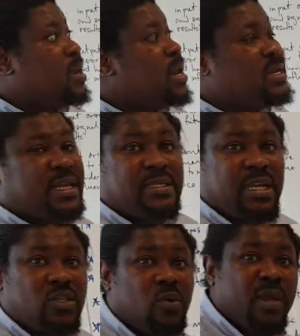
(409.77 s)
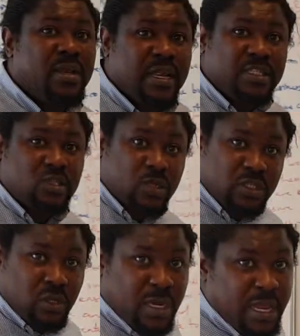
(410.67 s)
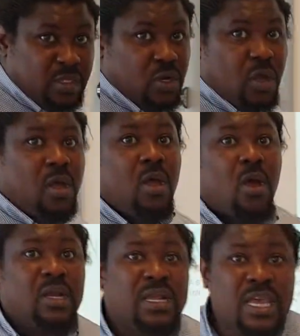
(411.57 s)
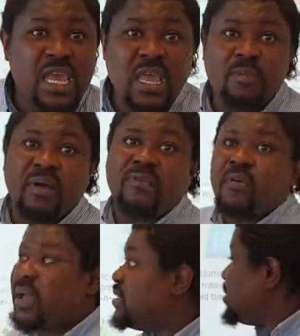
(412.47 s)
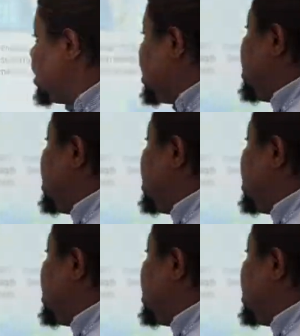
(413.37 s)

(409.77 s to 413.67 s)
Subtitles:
Ladies and gentlemen, that's just your lecture on key performance